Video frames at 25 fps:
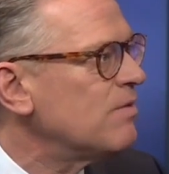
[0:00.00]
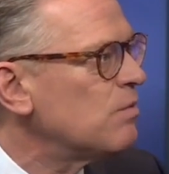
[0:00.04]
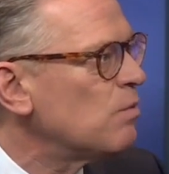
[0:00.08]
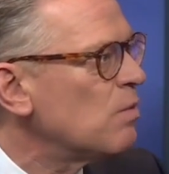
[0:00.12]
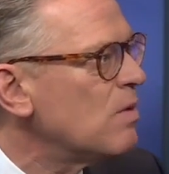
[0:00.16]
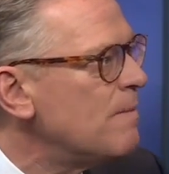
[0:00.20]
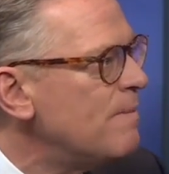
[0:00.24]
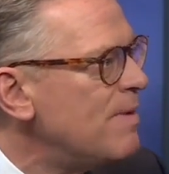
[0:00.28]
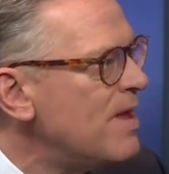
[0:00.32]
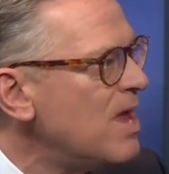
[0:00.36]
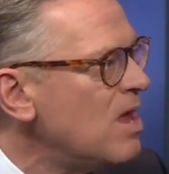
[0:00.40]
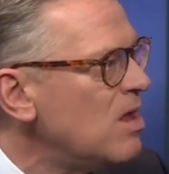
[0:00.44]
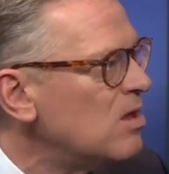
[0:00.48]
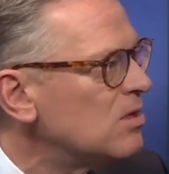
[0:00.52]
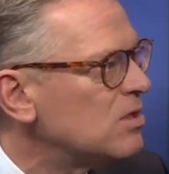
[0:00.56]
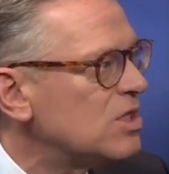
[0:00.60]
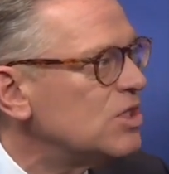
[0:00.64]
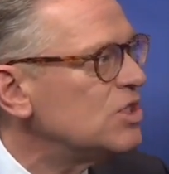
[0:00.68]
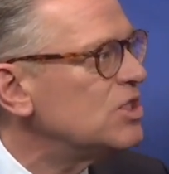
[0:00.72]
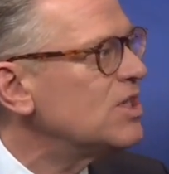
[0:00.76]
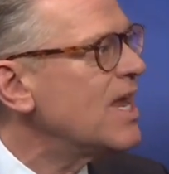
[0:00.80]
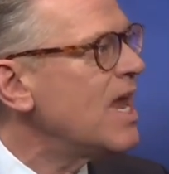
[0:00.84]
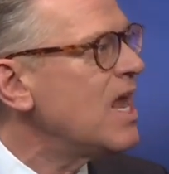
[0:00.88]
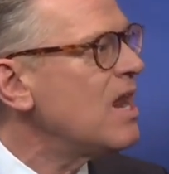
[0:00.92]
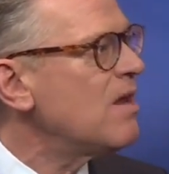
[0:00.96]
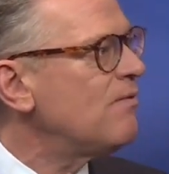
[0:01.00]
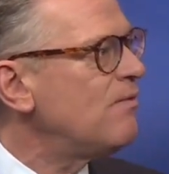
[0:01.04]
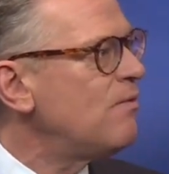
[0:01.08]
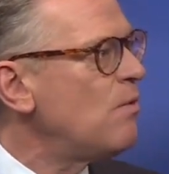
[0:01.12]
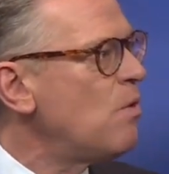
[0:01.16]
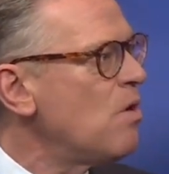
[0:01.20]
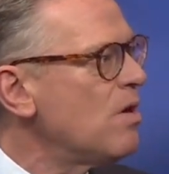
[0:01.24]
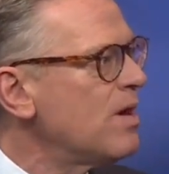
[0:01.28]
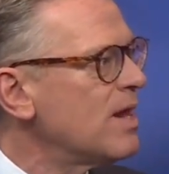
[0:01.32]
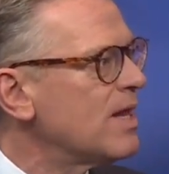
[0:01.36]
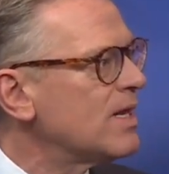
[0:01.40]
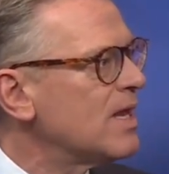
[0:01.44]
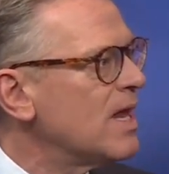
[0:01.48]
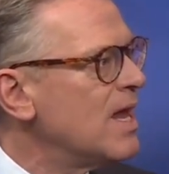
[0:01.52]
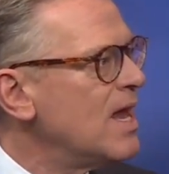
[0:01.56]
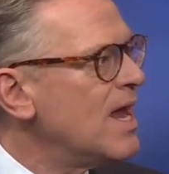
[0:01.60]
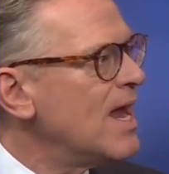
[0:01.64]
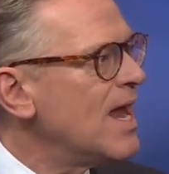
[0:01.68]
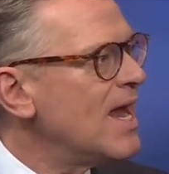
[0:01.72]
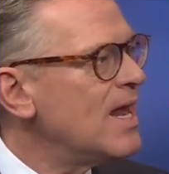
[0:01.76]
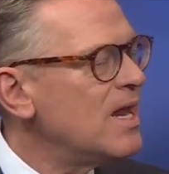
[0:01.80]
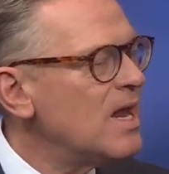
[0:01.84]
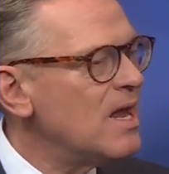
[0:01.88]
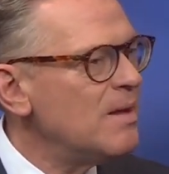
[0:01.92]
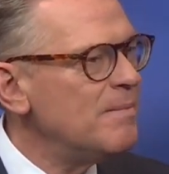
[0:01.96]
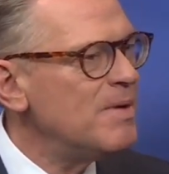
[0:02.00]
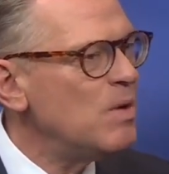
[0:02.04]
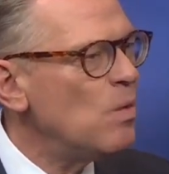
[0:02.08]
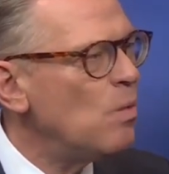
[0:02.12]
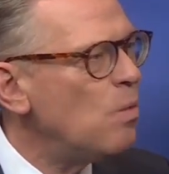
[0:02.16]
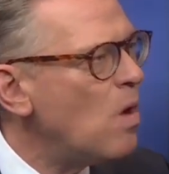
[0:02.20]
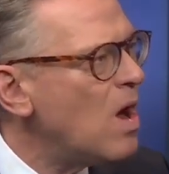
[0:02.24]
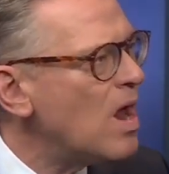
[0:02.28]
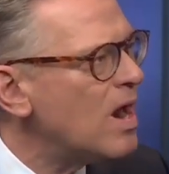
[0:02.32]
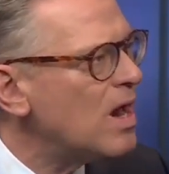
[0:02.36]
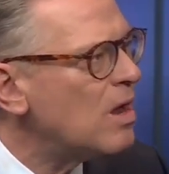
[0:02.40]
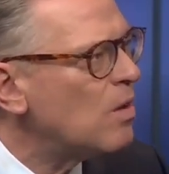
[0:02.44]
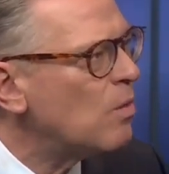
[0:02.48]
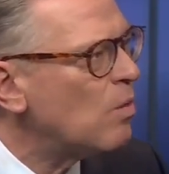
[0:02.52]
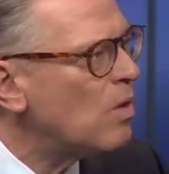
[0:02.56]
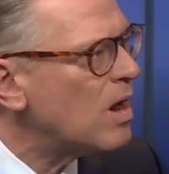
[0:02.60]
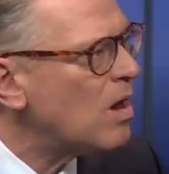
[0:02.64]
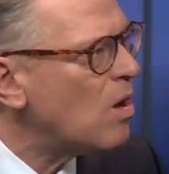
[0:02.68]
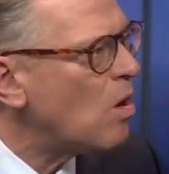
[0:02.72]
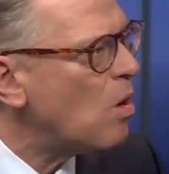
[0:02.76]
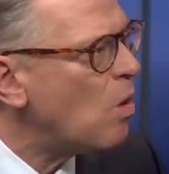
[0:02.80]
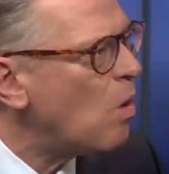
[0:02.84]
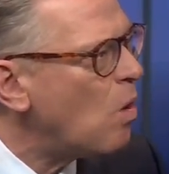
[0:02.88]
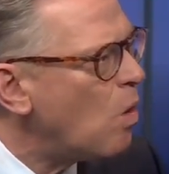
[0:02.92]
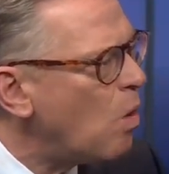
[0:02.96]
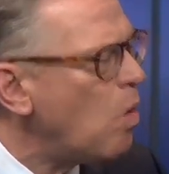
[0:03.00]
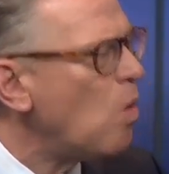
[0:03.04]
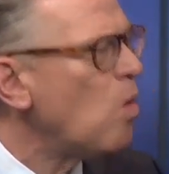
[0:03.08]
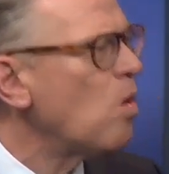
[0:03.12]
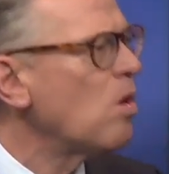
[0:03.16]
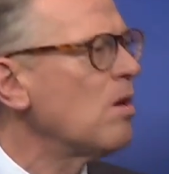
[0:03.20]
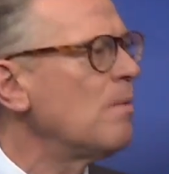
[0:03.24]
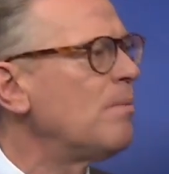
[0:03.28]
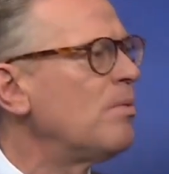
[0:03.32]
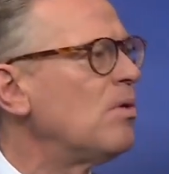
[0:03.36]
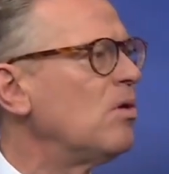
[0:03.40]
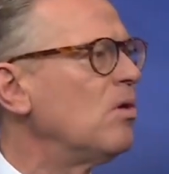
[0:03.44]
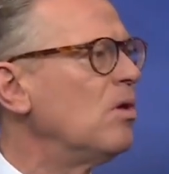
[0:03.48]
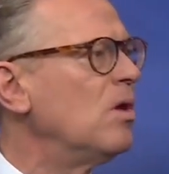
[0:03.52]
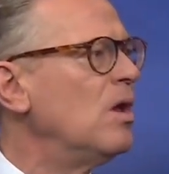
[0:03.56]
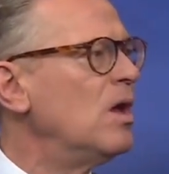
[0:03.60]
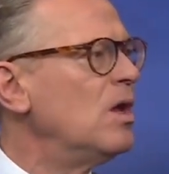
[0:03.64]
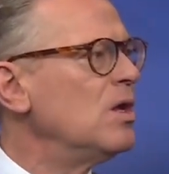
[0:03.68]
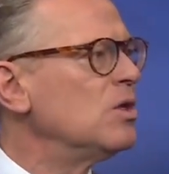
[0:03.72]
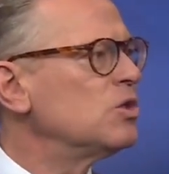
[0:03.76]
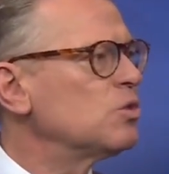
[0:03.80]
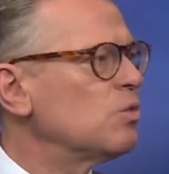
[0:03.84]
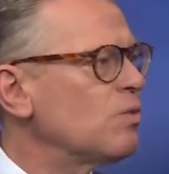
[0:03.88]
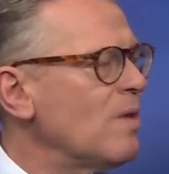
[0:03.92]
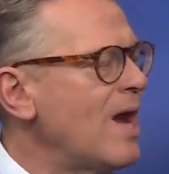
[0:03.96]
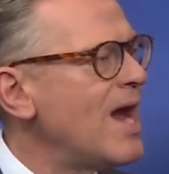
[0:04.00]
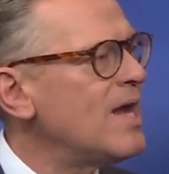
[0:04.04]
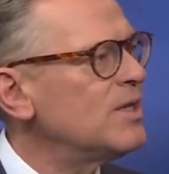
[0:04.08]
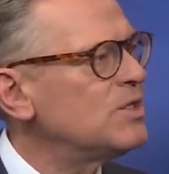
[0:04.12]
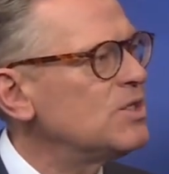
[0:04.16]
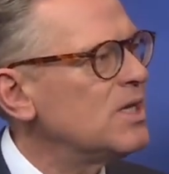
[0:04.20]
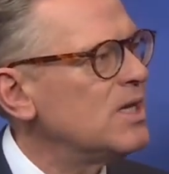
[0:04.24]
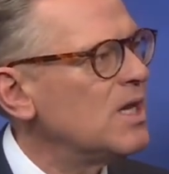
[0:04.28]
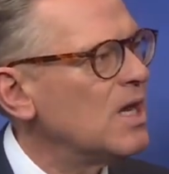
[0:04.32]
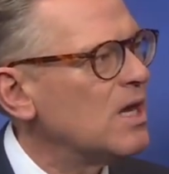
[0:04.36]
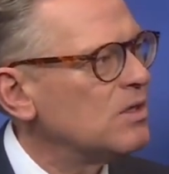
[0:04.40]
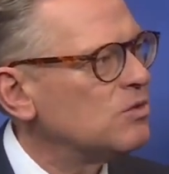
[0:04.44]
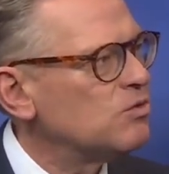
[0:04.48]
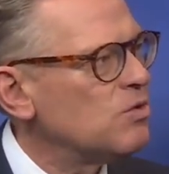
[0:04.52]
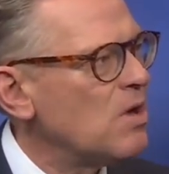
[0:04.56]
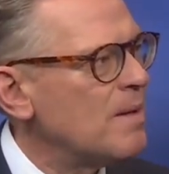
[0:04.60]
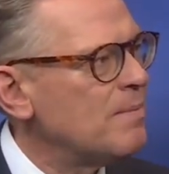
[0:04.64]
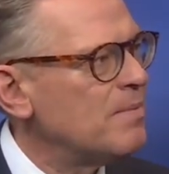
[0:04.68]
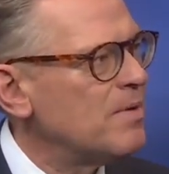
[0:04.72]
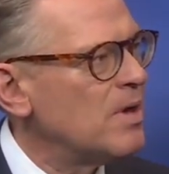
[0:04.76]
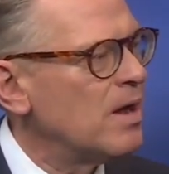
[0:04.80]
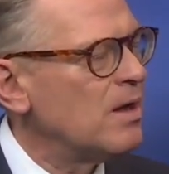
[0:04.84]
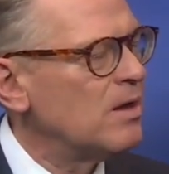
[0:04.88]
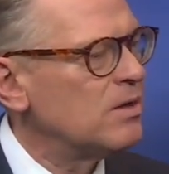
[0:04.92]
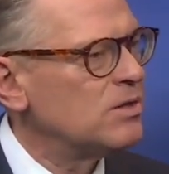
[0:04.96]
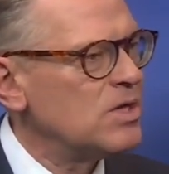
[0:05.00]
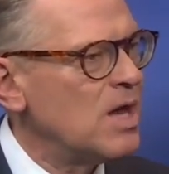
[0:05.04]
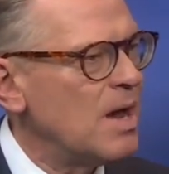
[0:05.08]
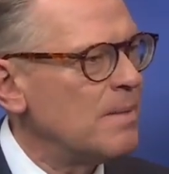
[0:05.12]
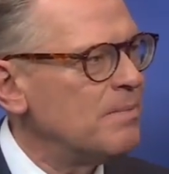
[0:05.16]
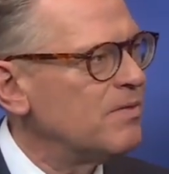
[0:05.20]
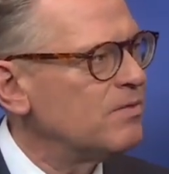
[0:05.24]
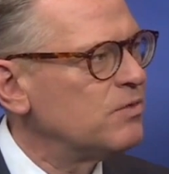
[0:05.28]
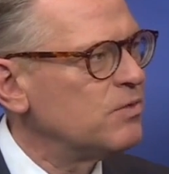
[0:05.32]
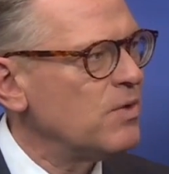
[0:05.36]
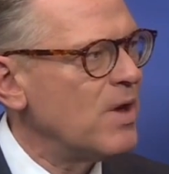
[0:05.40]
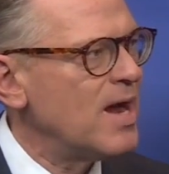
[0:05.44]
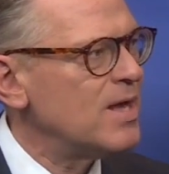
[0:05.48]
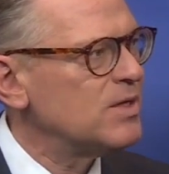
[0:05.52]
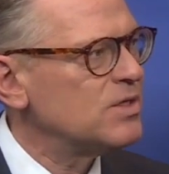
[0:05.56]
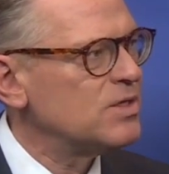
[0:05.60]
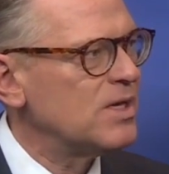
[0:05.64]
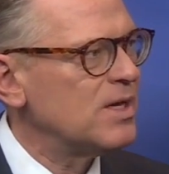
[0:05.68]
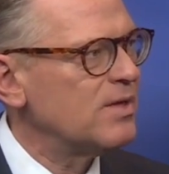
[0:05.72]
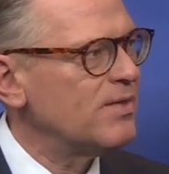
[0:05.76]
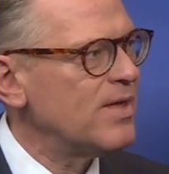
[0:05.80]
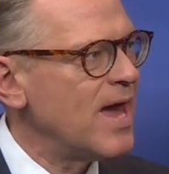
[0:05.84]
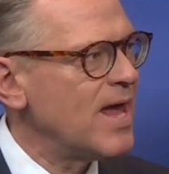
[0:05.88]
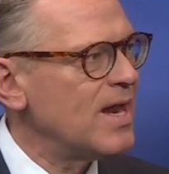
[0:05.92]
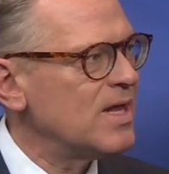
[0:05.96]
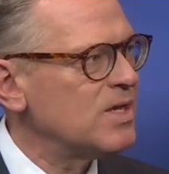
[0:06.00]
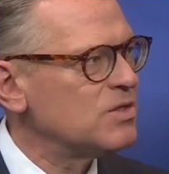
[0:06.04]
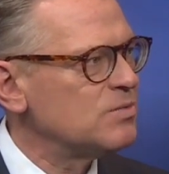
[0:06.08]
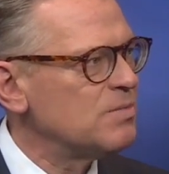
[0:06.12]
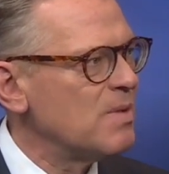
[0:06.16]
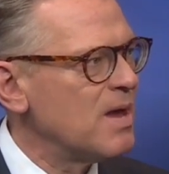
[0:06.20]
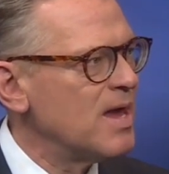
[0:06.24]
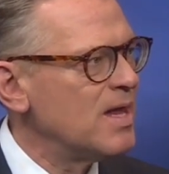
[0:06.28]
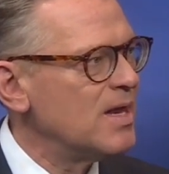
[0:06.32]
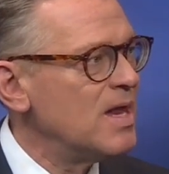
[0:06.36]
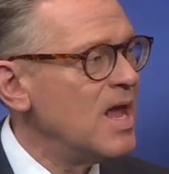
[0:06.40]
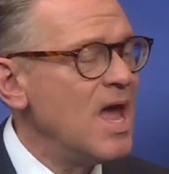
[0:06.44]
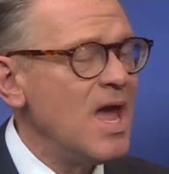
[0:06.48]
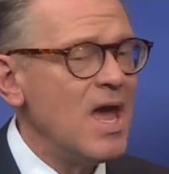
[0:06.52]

rebuild because you can't afford it. And I mean, what a horrible tragedy on top of tragedy that has been.